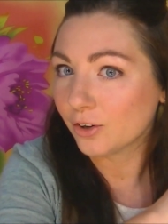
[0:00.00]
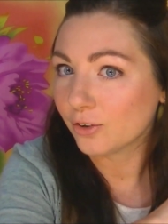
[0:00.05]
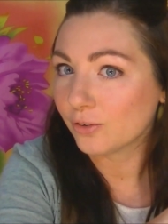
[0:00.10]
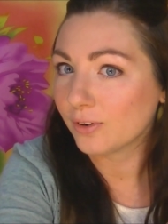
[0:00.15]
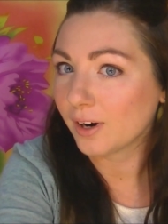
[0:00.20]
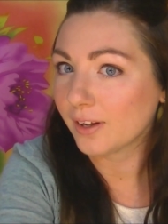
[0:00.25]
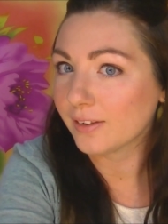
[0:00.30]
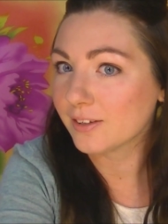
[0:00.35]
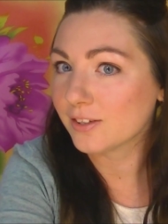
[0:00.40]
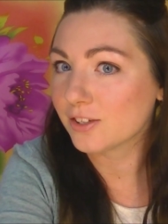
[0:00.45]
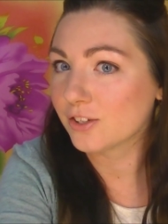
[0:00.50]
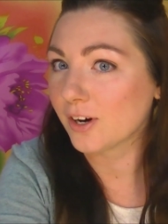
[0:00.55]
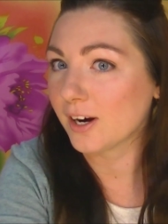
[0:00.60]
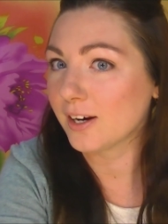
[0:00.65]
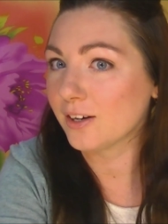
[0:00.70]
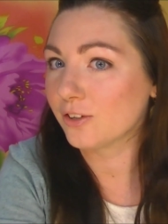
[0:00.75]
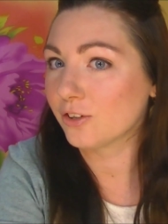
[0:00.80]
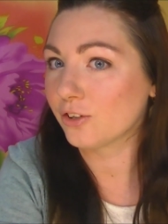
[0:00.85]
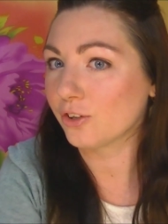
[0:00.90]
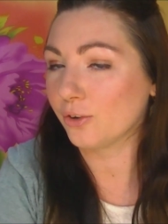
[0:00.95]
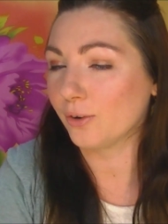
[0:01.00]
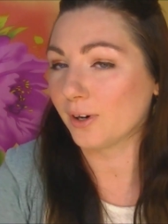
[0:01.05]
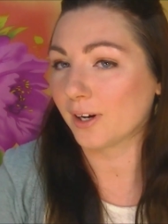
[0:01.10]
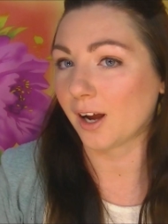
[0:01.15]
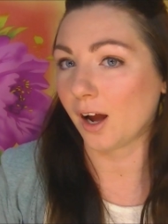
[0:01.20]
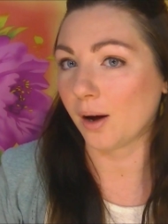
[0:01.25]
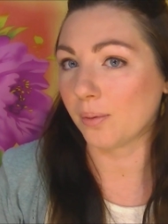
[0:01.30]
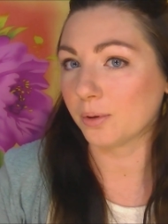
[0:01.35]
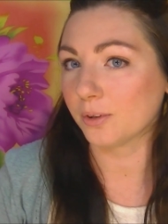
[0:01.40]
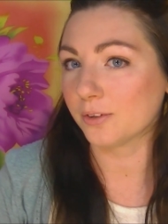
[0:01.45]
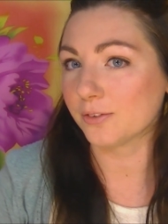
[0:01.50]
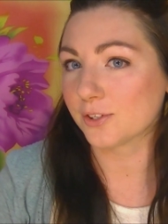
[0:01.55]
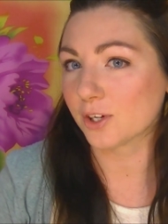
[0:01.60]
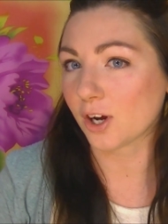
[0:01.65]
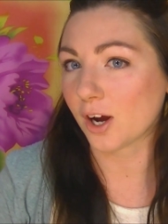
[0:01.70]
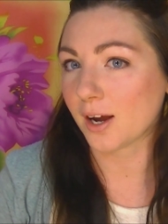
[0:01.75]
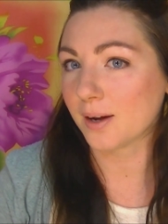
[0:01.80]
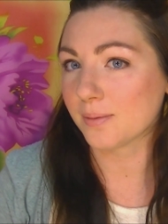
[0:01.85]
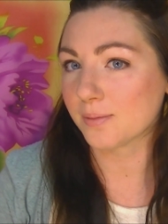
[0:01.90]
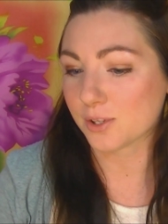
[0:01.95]
run the straightener through a couple of
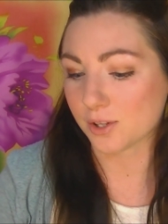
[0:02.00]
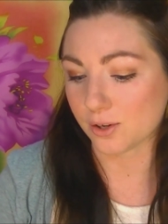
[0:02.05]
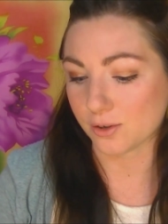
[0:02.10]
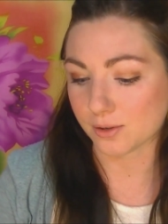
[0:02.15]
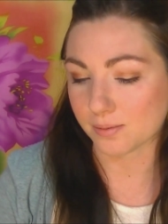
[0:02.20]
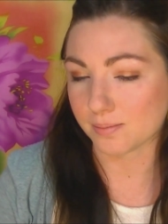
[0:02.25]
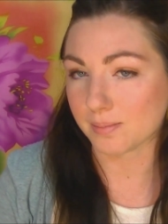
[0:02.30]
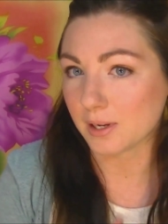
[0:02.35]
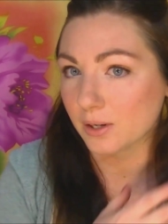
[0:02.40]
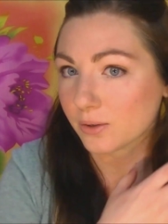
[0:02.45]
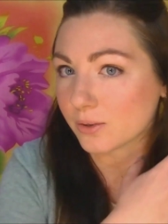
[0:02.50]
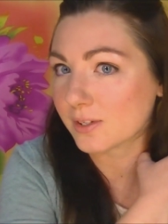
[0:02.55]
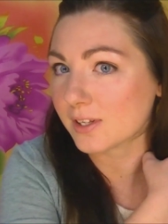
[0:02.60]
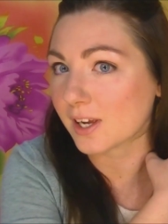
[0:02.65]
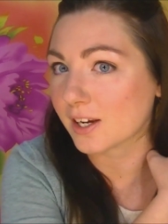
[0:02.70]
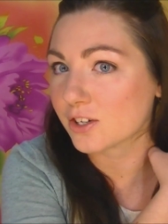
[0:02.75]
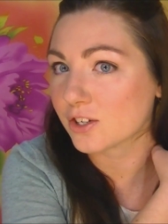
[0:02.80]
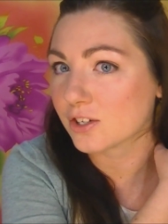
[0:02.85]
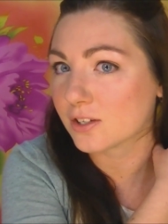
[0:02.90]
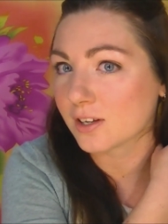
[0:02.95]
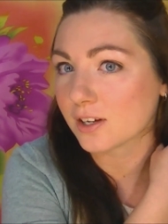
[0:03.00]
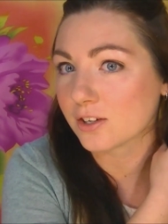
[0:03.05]
times, those middle sections.